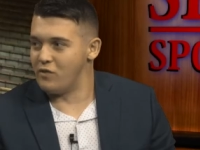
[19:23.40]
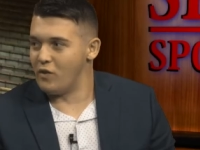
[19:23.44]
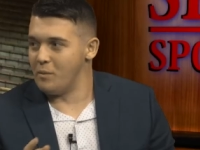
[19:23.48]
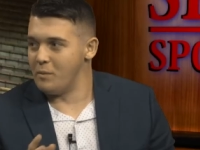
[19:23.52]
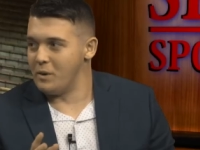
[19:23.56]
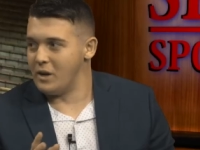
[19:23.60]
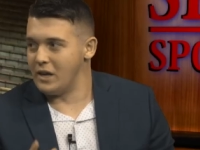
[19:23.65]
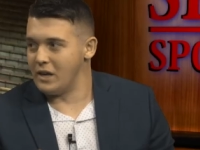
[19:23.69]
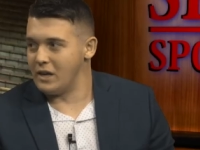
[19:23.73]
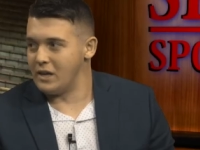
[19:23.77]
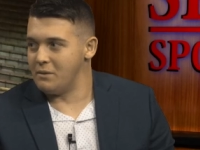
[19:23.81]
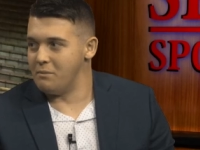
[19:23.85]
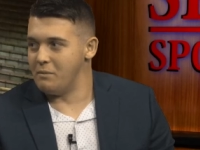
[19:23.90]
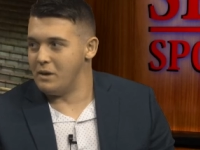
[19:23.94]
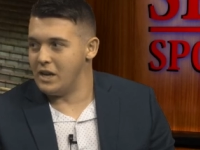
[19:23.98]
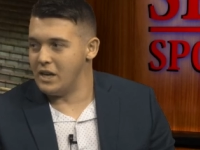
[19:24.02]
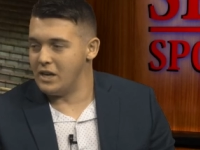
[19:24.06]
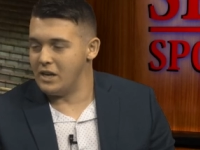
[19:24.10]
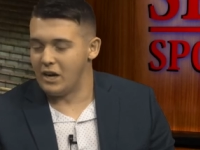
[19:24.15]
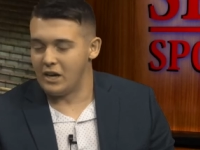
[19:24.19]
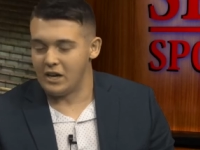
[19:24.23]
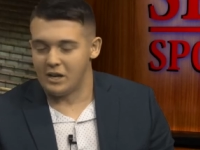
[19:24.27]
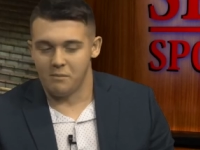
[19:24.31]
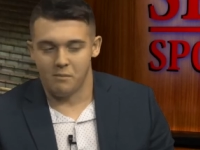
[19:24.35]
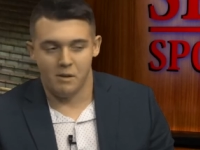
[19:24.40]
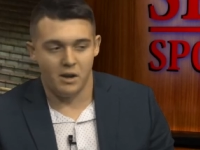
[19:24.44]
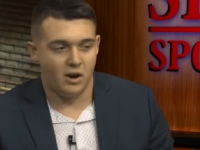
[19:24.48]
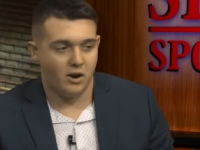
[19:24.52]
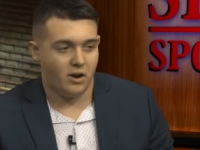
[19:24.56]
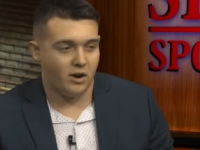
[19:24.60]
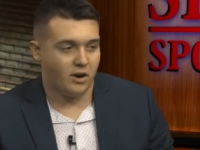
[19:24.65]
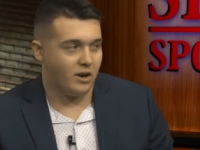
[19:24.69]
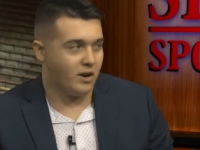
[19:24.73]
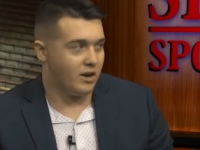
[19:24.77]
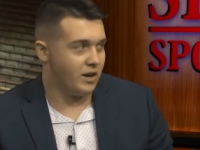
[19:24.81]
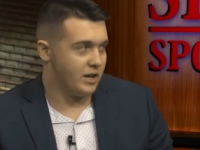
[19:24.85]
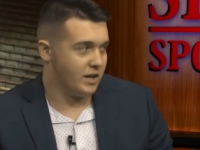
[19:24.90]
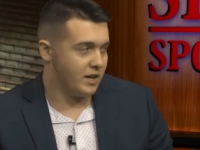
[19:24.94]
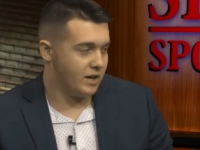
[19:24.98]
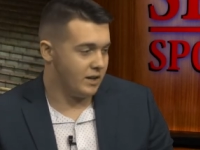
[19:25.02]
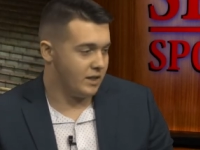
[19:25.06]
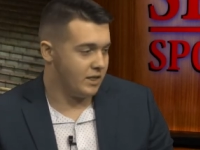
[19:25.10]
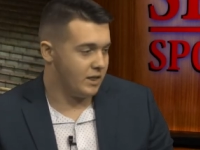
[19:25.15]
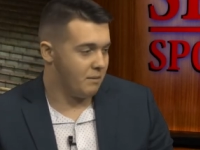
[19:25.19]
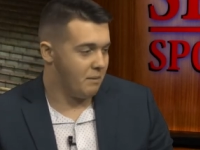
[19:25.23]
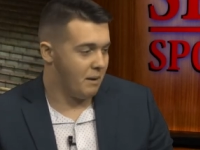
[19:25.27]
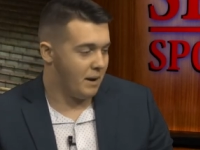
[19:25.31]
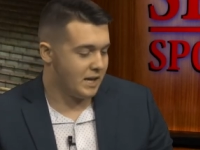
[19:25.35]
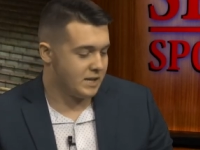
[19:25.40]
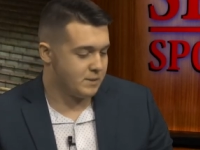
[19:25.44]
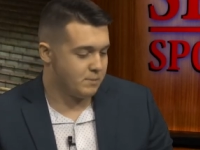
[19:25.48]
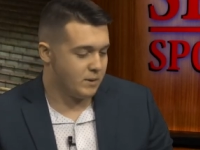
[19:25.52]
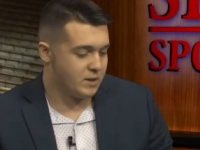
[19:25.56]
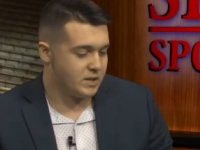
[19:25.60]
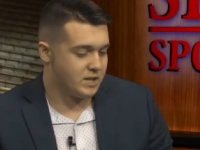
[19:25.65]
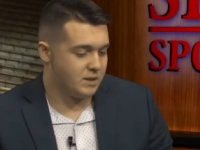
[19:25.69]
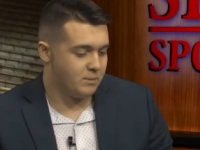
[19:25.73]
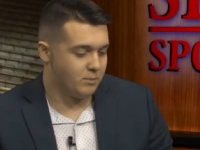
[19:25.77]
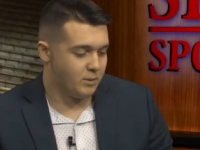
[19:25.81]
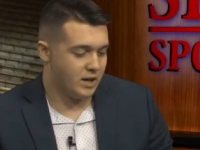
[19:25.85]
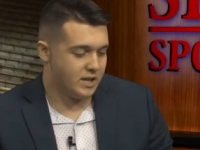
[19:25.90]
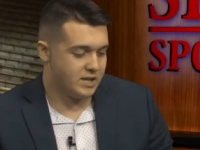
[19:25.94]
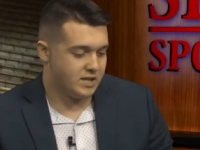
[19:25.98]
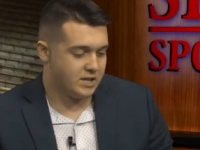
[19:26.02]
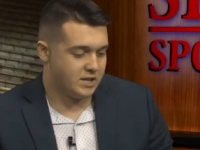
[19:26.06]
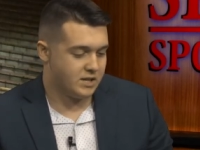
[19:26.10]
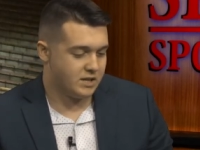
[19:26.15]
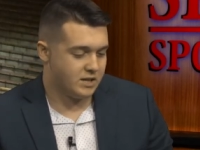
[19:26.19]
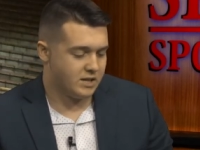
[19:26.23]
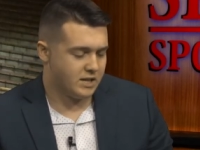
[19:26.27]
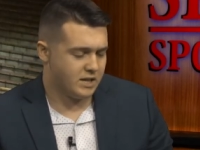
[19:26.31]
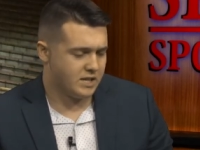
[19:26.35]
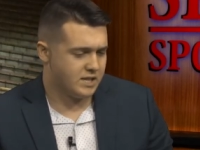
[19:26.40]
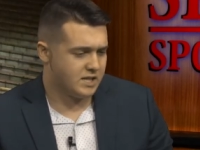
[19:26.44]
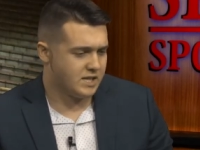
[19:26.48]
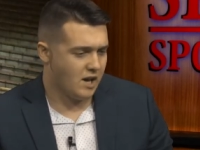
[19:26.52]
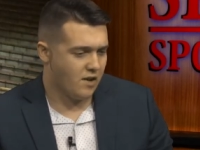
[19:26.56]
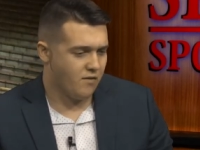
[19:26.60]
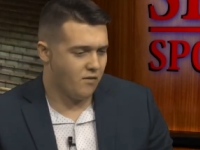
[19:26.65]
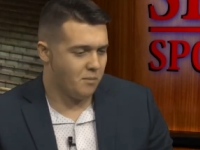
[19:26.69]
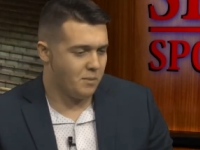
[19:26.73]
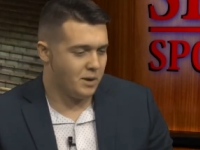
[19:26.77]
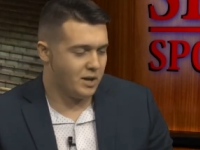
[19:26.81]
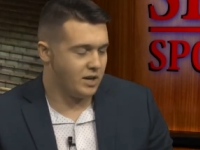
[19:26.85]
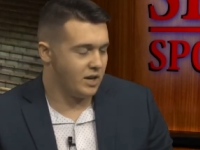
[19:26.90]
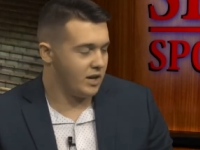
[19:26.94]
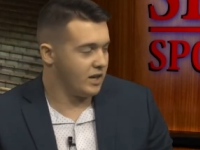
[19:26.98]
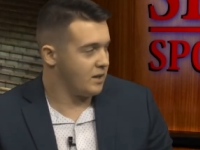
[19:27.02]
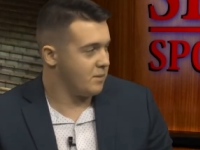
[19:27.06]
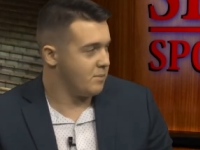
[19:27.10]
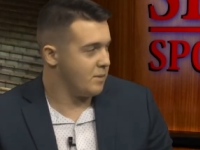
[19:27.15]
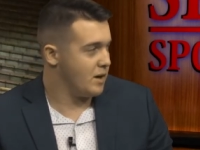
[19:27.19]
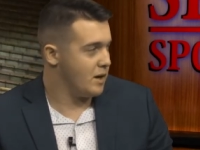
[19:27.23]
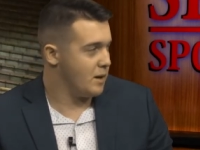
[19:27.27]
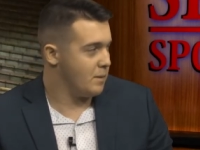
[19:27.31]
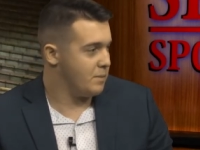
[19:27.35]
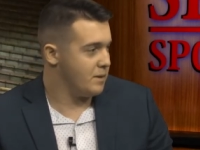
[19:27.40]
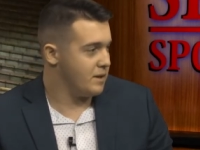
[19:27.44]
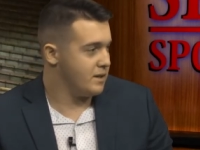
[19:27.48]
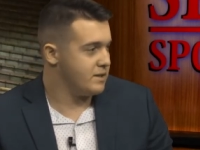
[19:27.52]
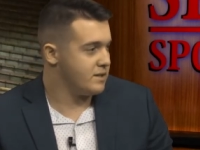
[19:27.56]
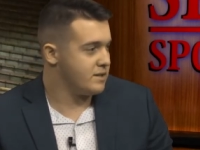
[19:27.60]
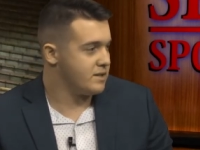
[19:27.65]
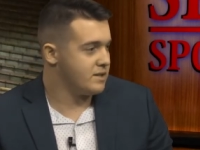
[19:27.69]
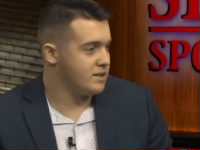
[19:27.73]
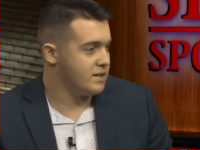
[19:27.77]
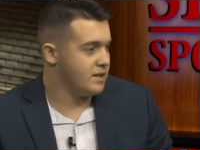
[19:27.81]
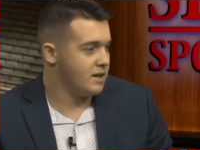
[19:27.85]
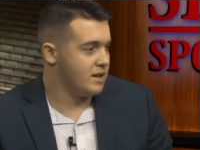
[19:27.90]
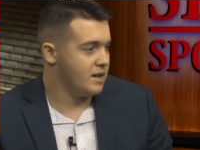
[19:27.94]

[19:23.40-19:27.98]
filming like a mini documentary on uh, the basketball team last year, like a seven minute documentary piece